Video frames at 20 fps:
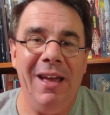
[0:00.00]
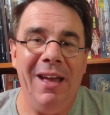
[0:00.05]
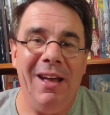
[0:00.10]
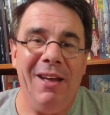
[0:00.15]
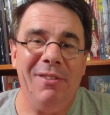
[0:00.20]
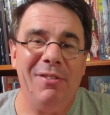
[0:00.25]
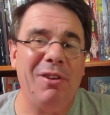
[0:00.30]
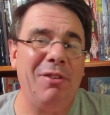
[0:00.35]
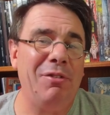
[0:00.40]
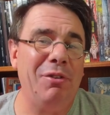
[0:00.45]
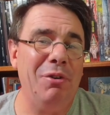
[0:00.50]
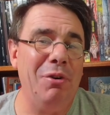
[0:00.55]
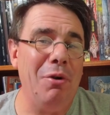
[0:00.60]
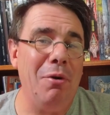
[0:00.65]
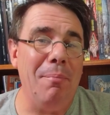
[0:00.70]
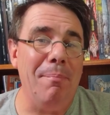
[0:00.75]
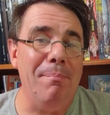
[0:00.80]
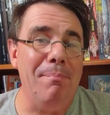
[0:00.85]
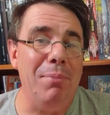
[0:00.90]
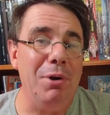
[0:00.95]
There's also
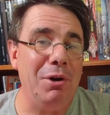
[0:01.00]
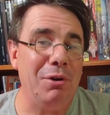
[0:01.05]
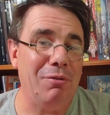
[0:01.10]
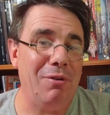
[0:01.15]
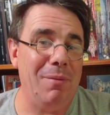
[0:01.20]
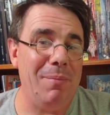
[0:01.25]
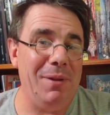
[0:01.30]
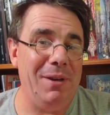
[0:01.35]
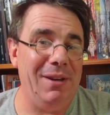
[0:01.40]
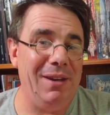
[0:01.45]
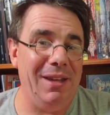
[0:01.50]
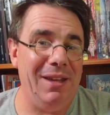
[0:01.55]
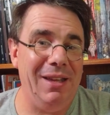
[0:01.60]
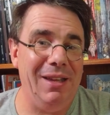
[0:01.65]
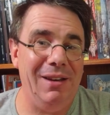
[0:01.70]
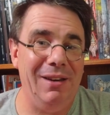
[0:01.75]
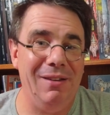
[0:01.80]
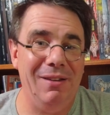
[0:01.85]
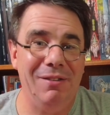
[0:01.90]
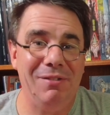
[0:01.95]
no book ribbon
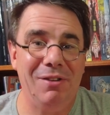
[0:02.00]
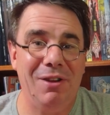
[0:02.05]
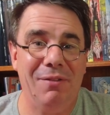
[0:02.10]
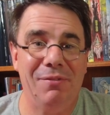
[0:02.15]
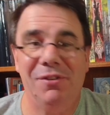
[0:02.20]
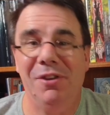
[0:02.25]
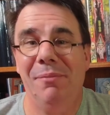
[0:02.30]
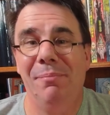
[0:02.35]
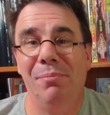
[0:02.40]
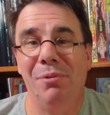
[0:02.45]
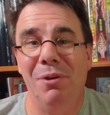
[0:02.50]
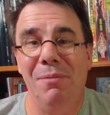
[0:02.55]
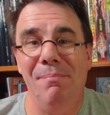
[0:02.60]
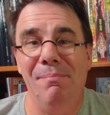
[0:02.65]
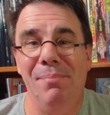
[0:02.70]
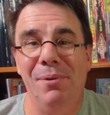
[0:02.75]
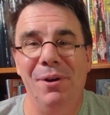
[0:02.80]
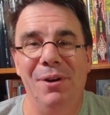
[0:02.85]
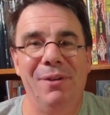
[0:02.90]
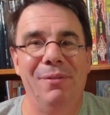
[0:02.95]
in this offset print
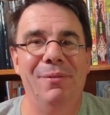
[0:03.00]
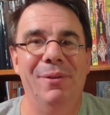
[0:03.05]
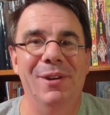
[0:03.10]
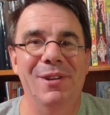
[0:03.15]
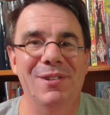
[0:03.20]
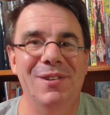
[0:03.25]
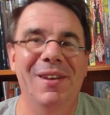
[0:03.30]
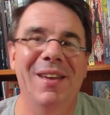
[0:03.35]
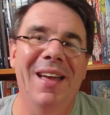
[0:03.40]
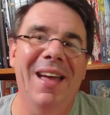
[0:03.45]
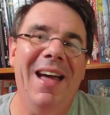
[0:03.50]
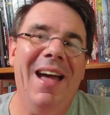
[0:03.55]
book, which